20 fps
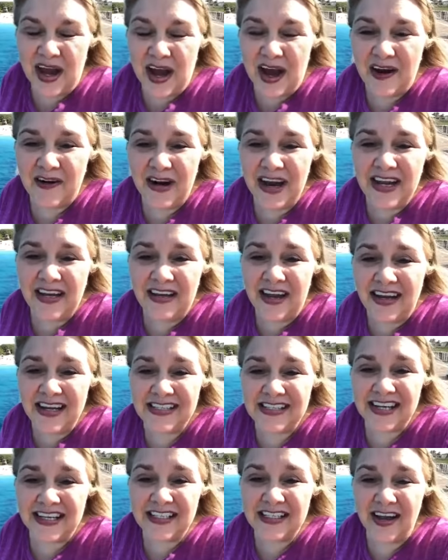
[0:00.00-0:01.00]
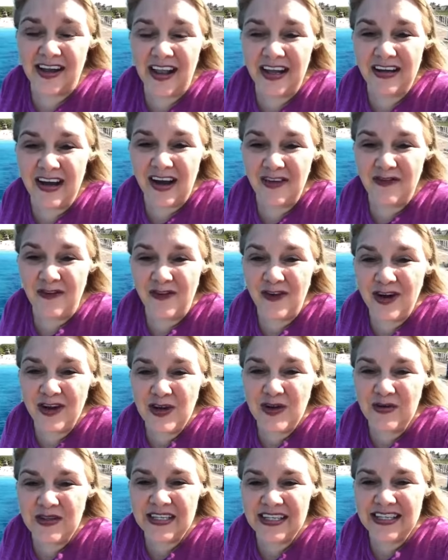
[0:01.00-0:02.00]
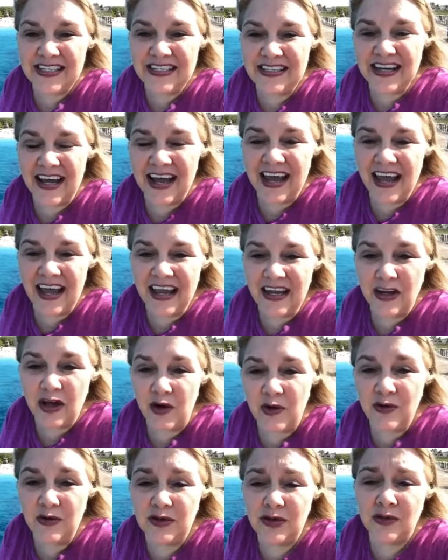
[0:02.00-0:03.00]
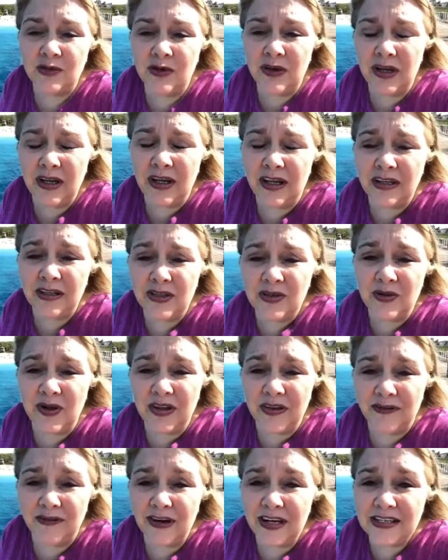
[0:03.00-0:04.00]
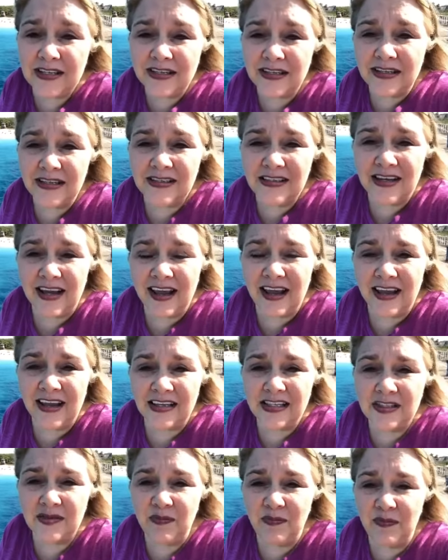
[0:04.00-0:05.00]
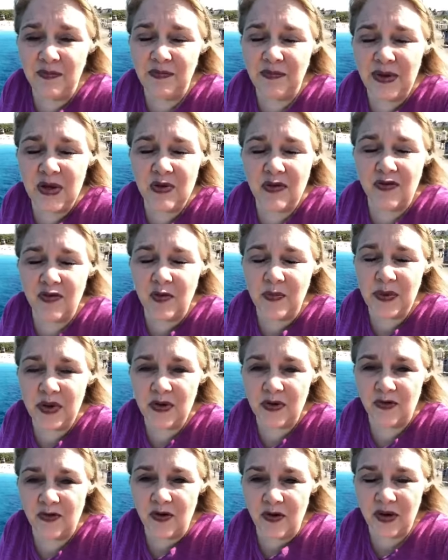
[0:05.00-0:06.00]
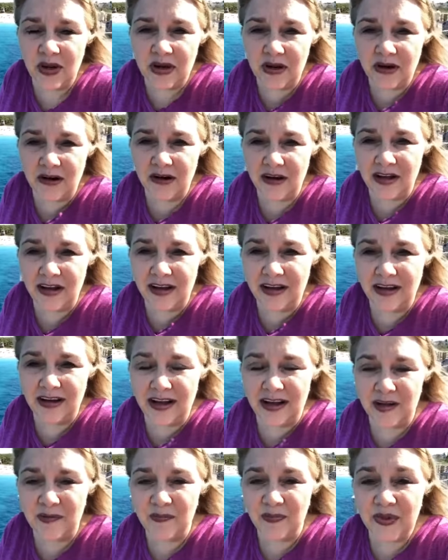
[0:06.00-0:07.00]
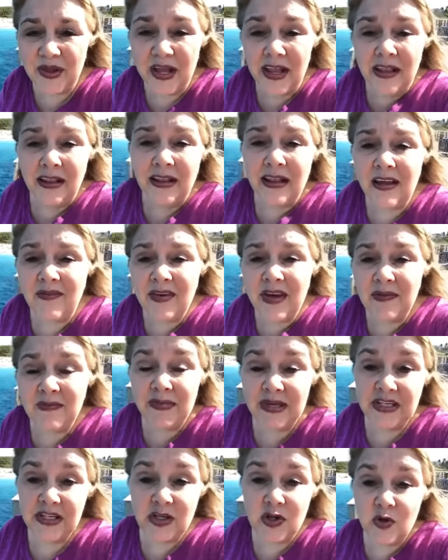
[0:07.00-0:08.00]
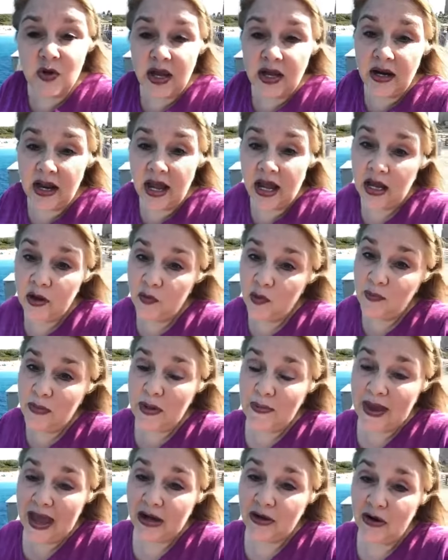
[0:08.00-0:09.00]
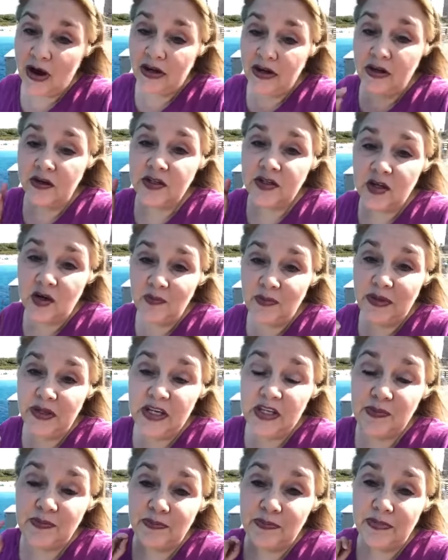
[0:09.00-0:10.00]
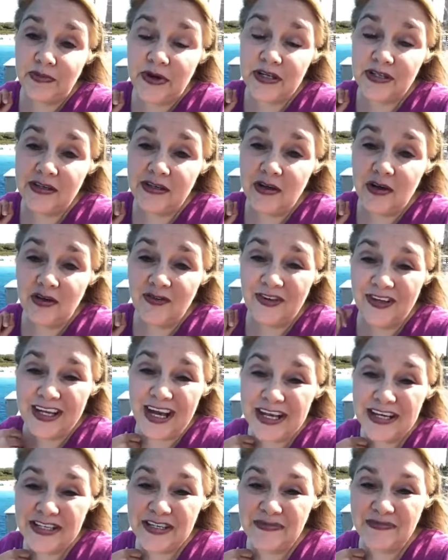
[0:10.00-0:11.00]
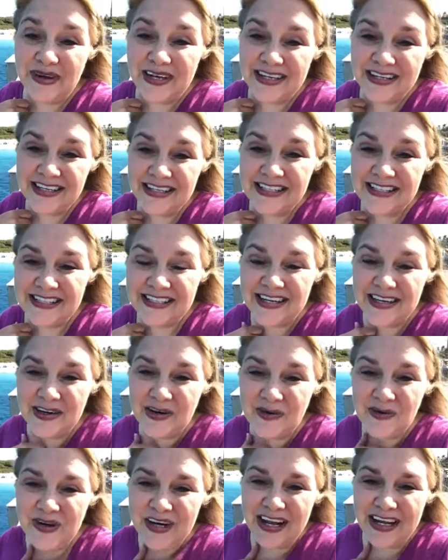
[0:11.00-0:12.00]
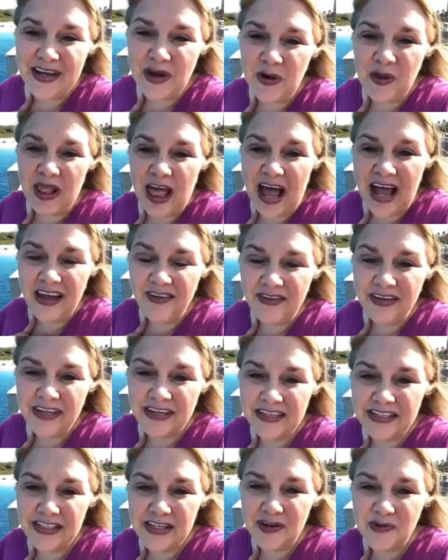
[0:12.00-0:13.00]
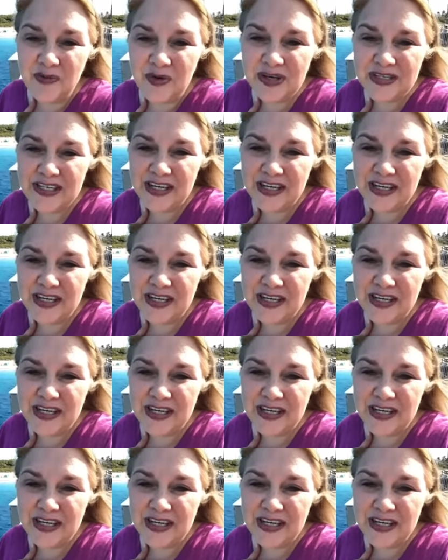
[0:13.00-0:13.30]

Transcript: all right, guys, that's all I got for you today. Go enjoy the rest of the day. It's beautiful, beautiful here, and love you, miss you, and I will be back on here, so please press the notification button so when I go live and can share more